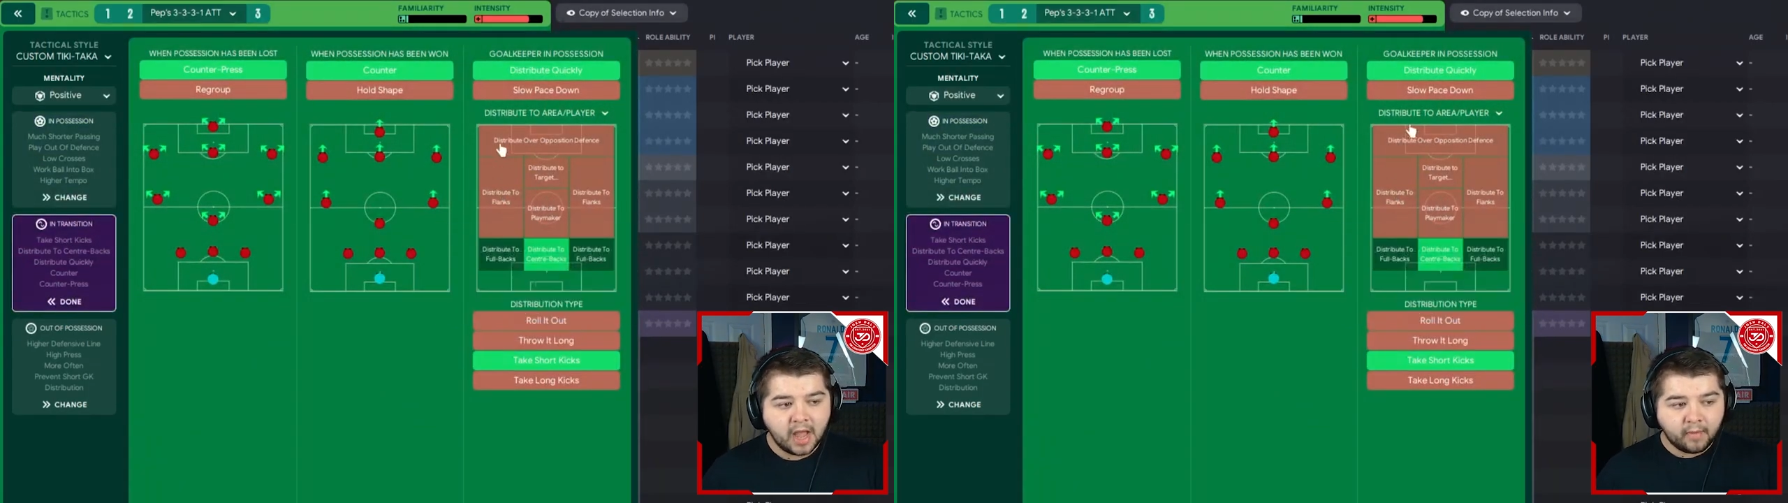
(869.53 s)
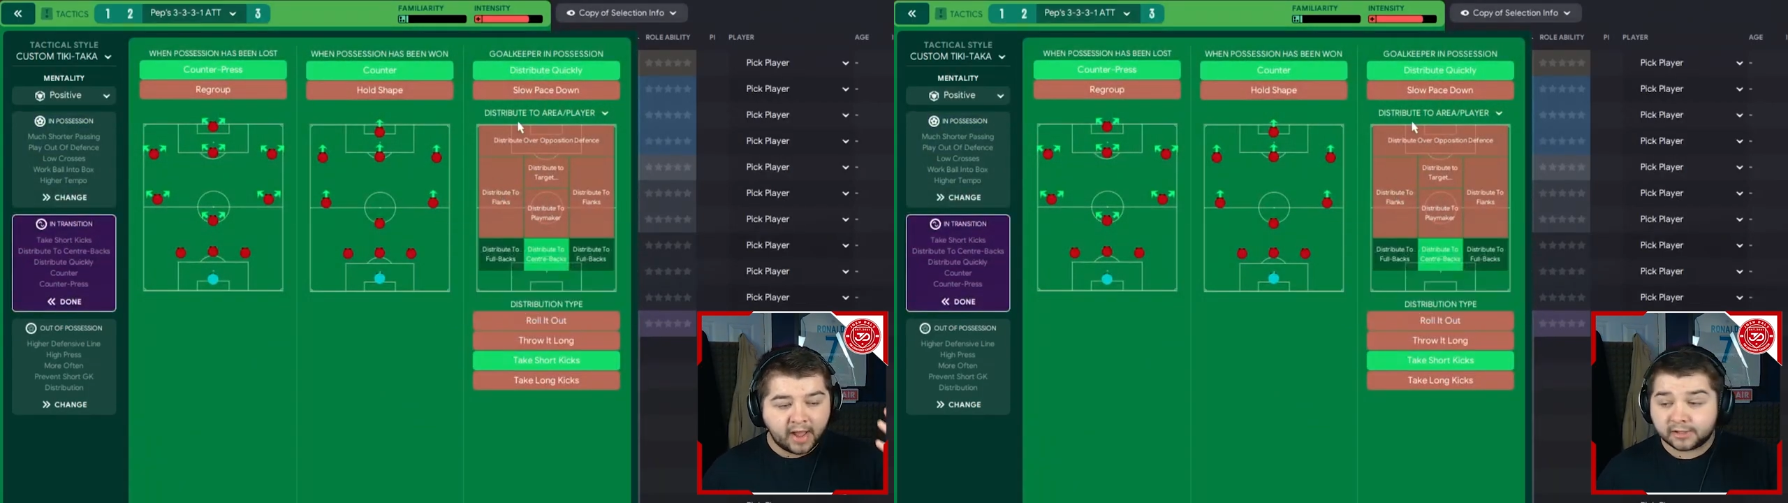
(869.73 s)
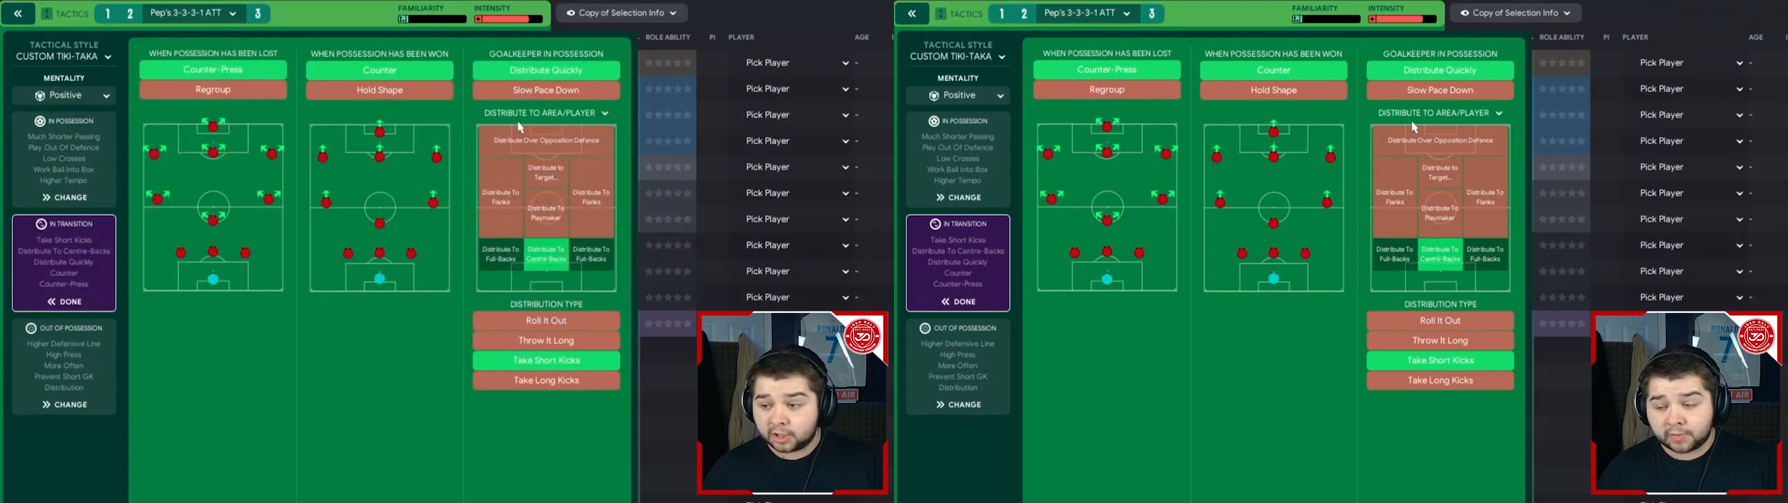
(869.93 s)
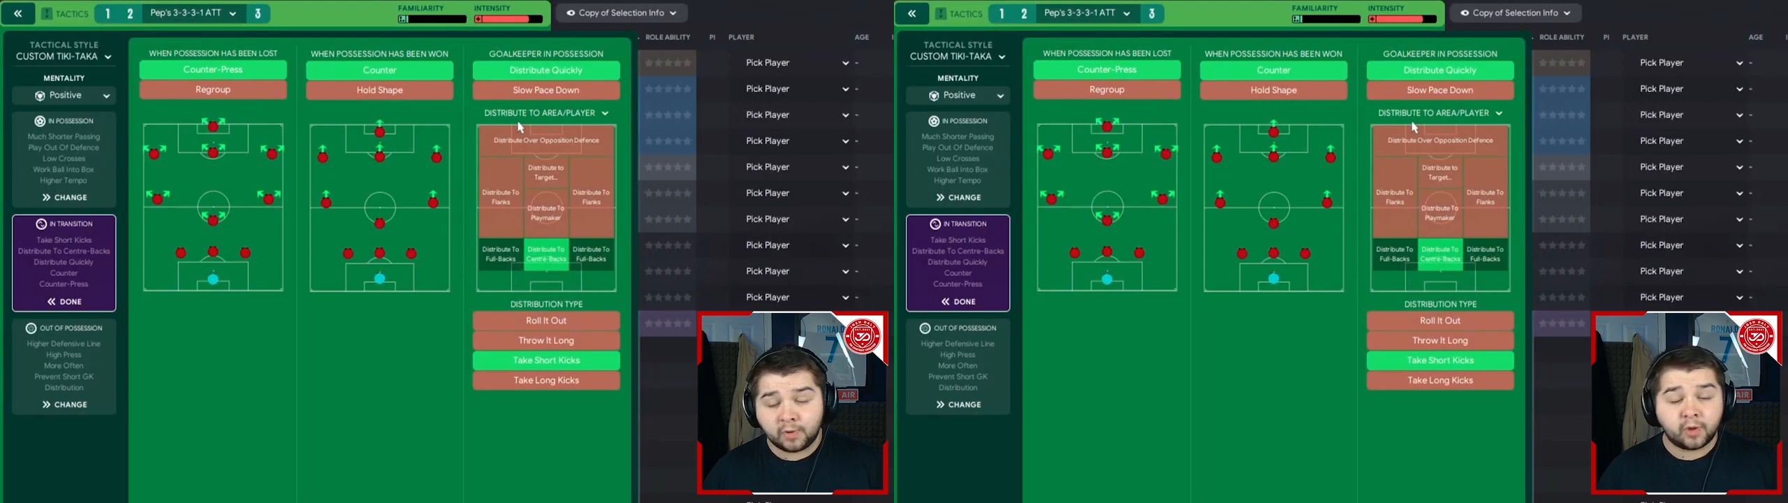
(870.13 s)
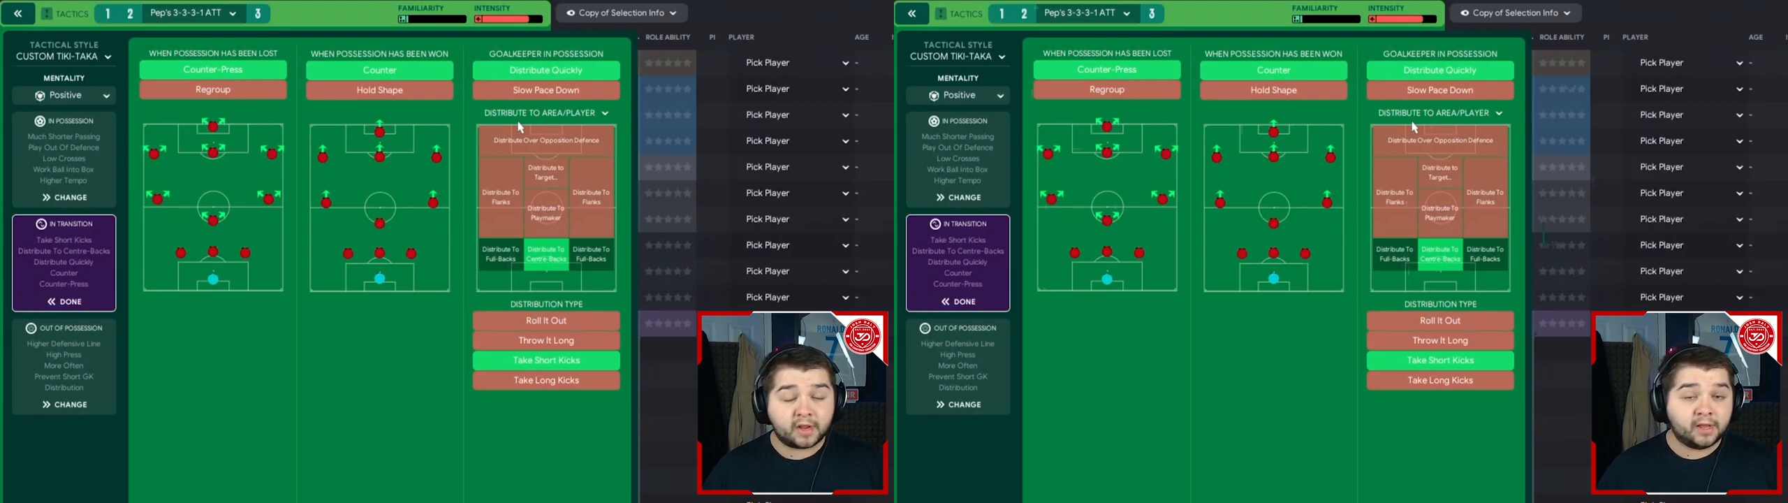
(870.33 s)
We have distribute
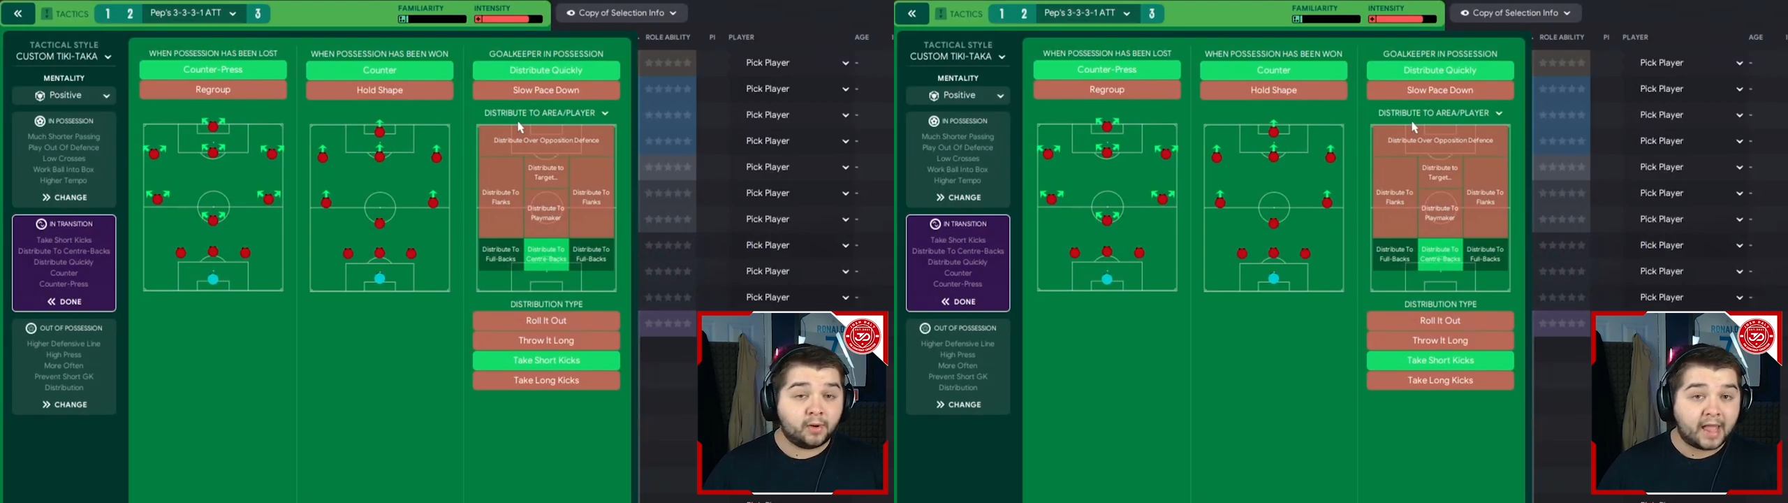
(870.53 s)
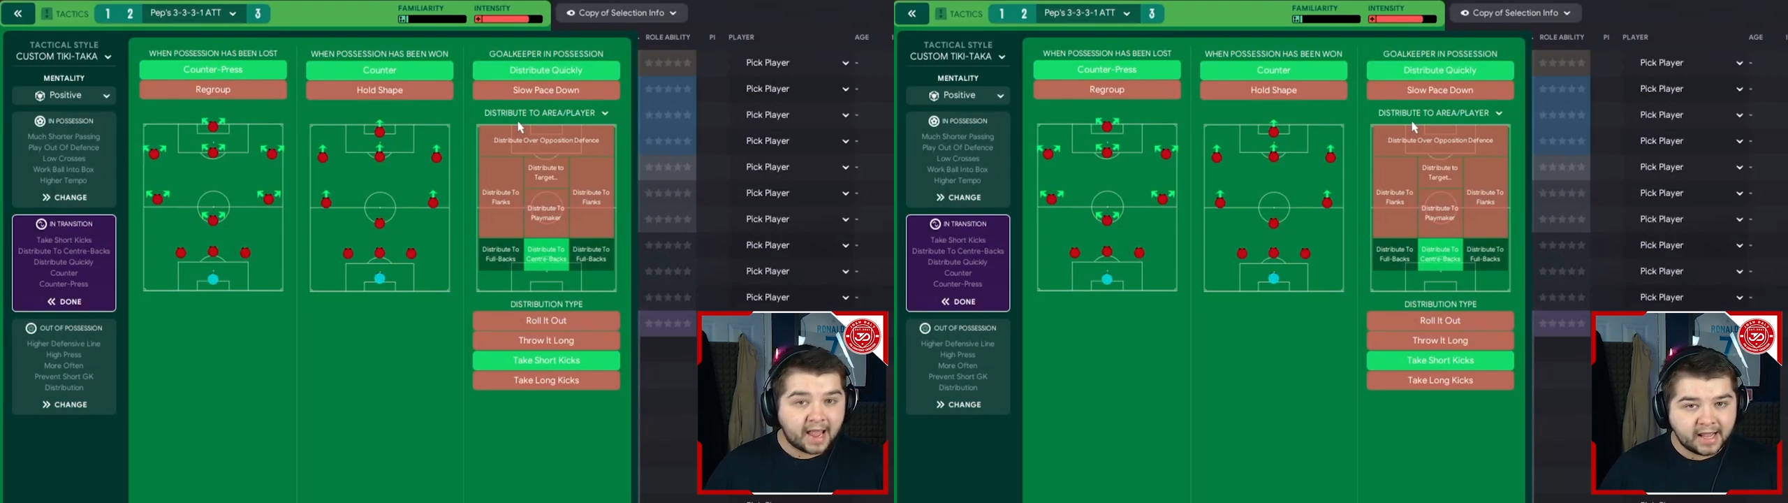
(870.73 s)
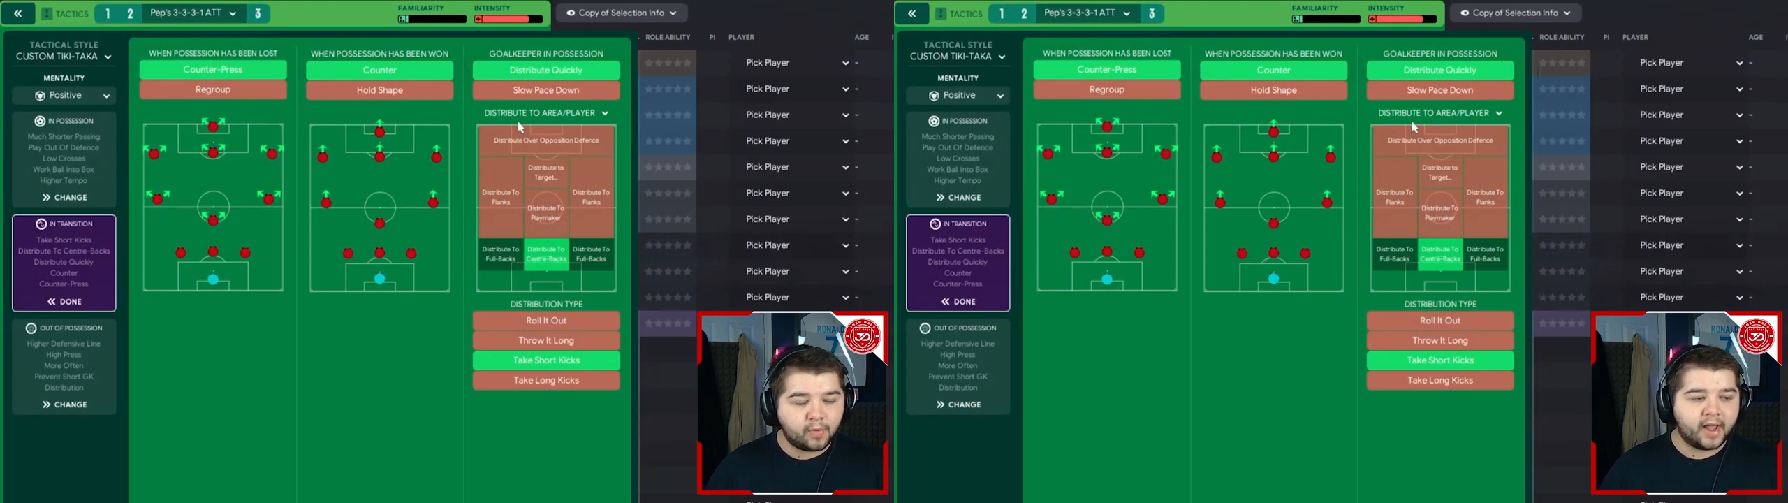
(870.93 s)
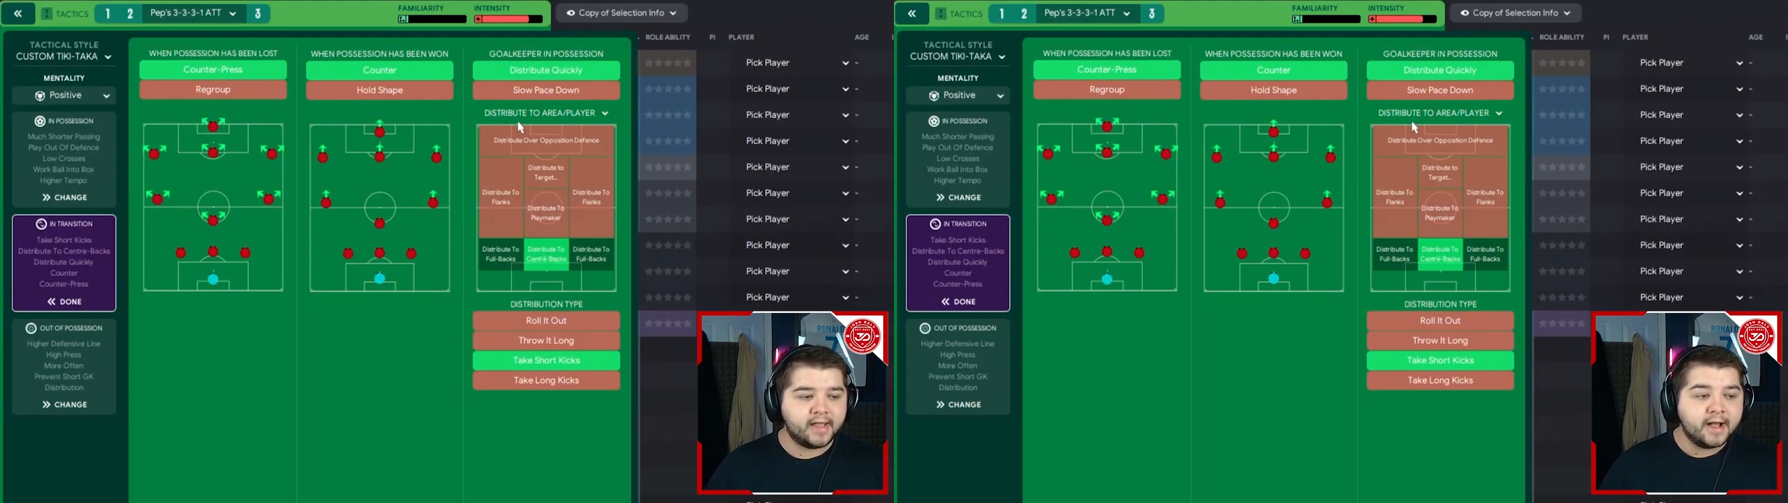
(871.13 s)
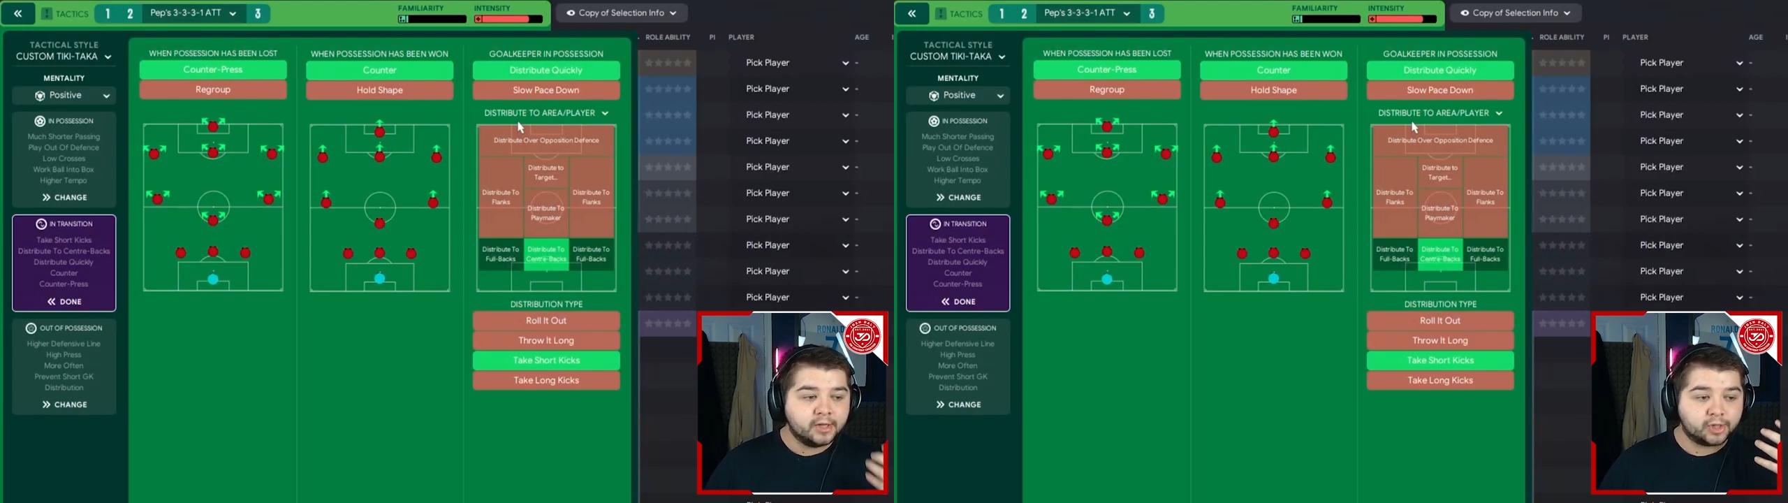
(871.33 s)
quickly on anyway,
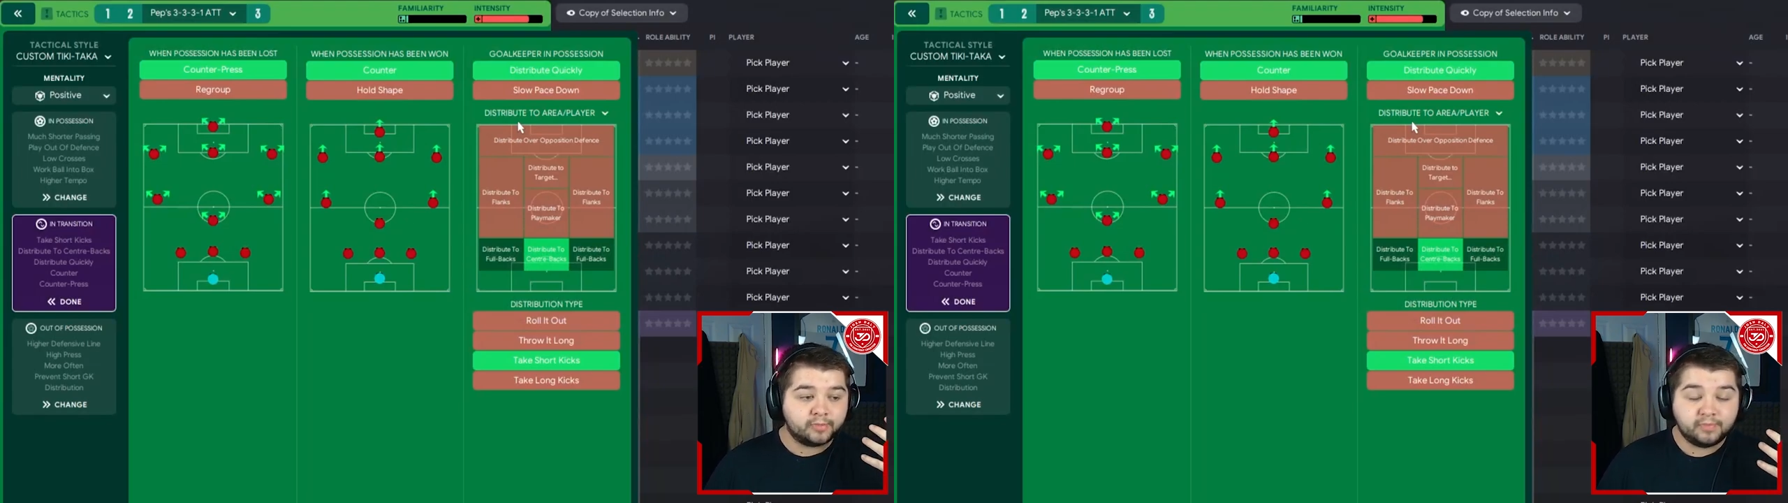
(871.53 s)
so